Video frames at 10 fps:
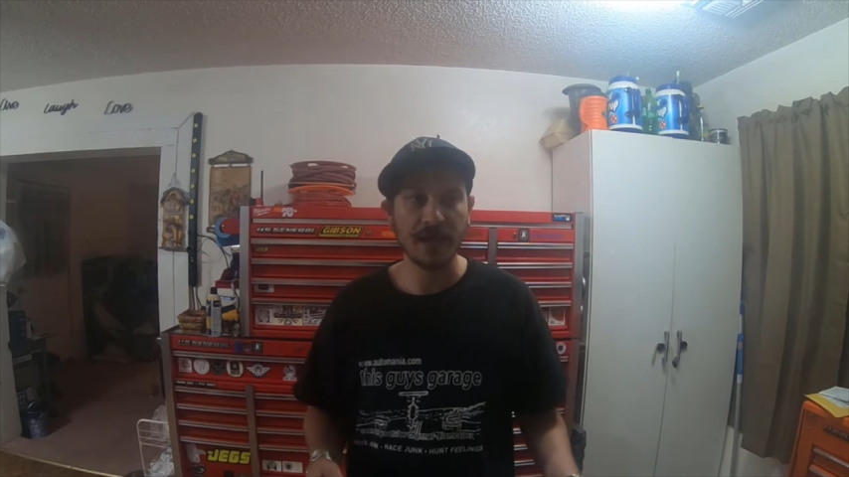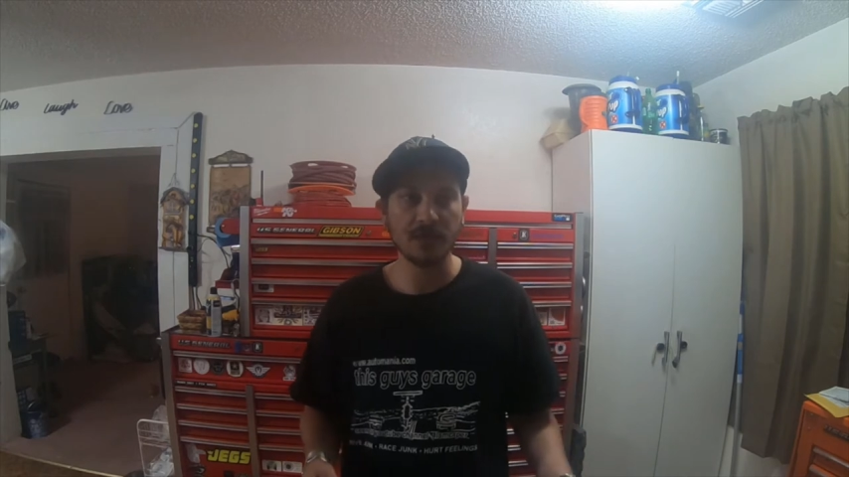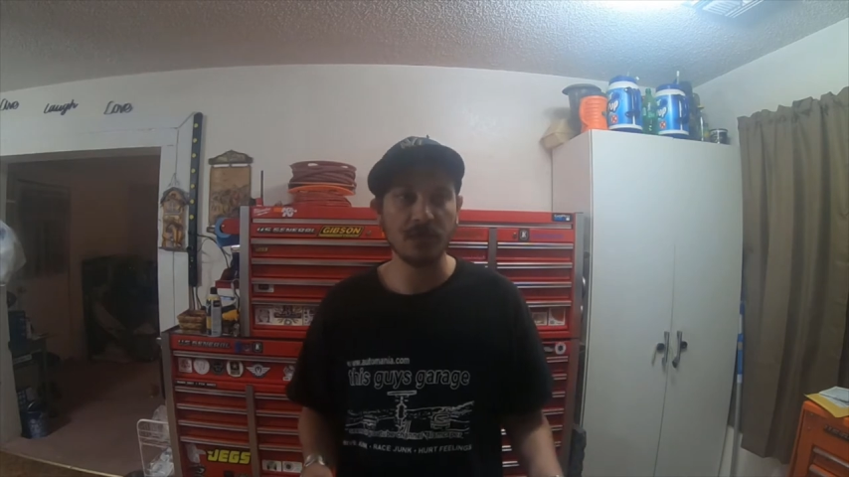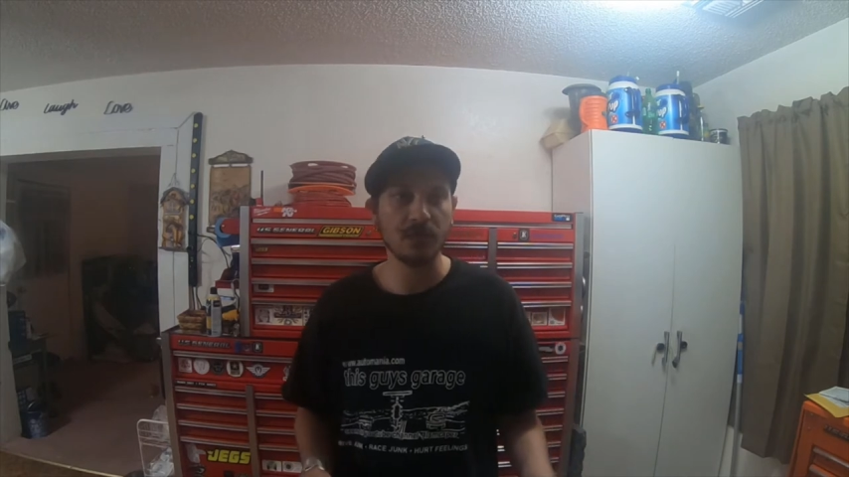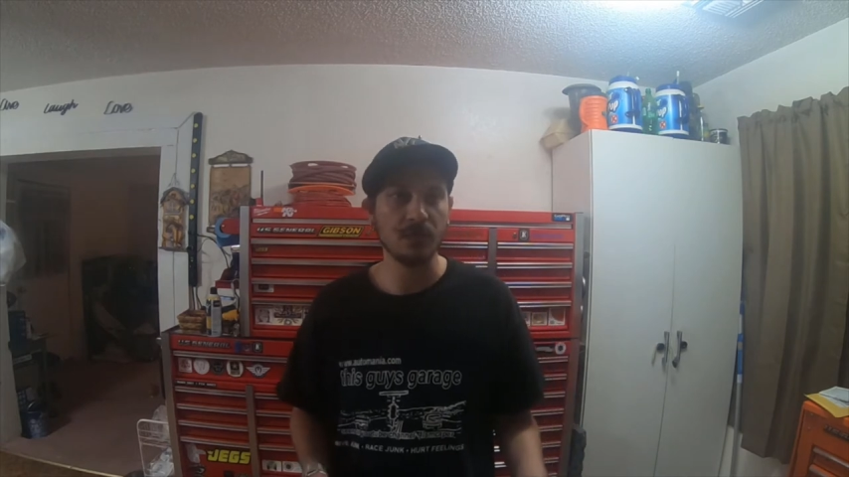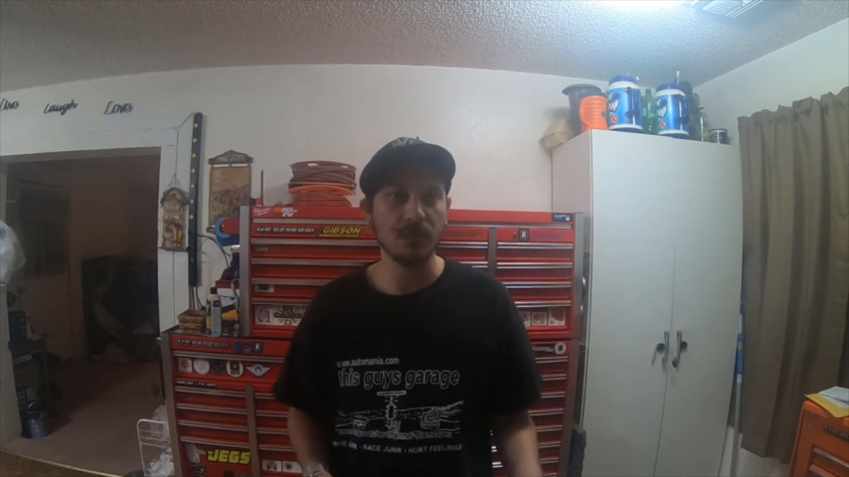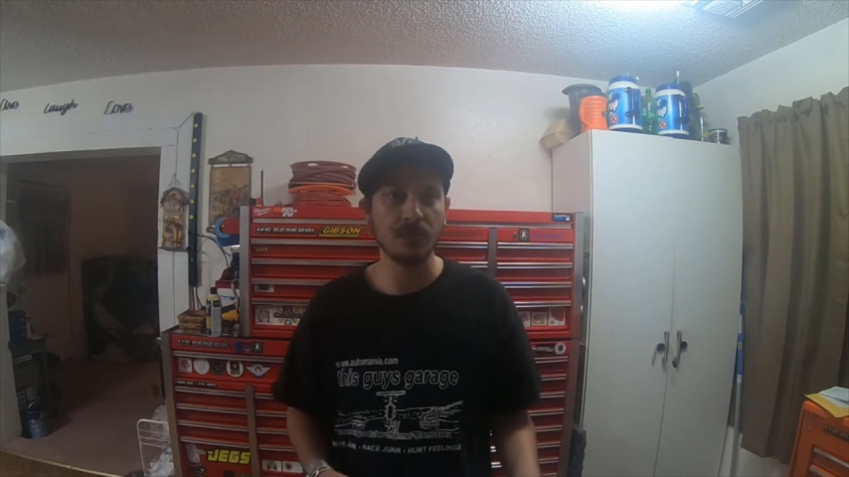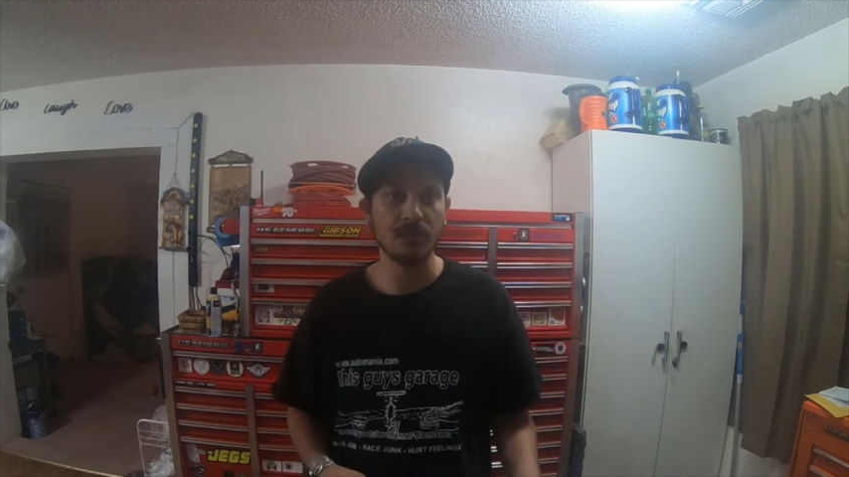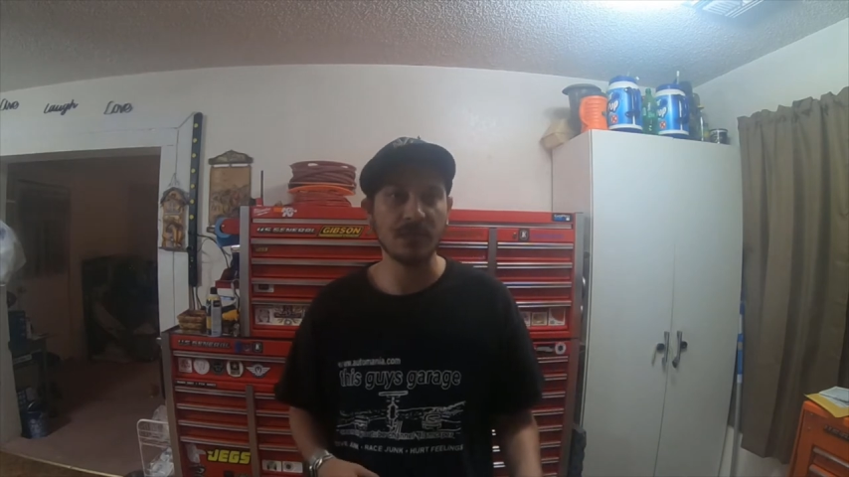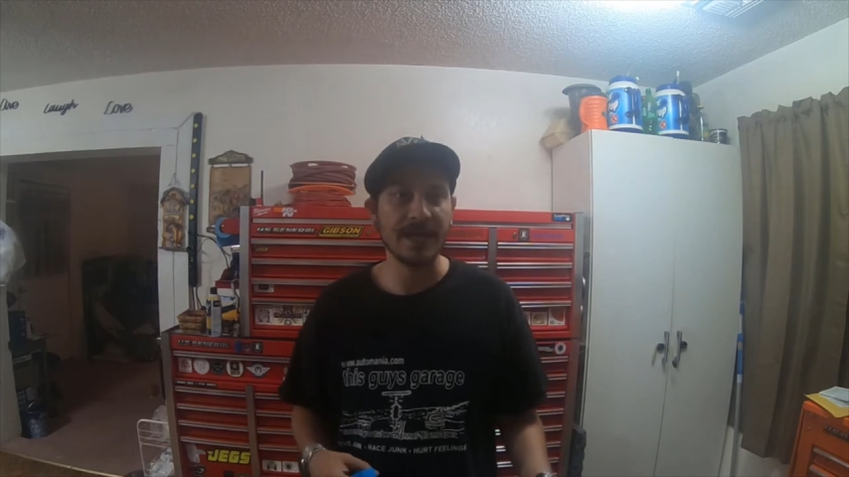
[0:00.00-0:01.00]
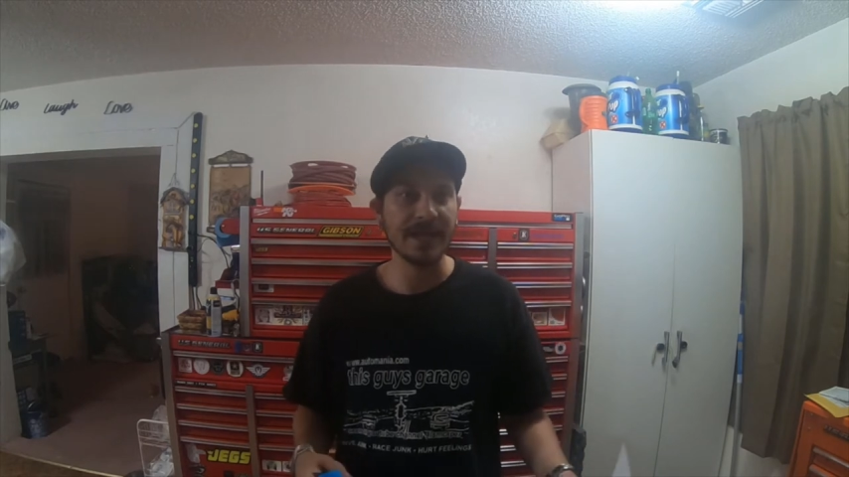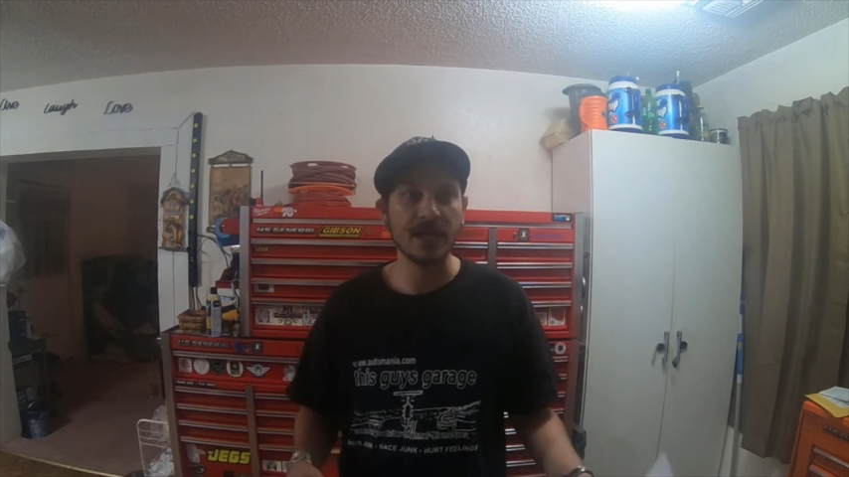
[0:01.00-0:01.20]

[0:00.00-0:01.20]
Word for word: to get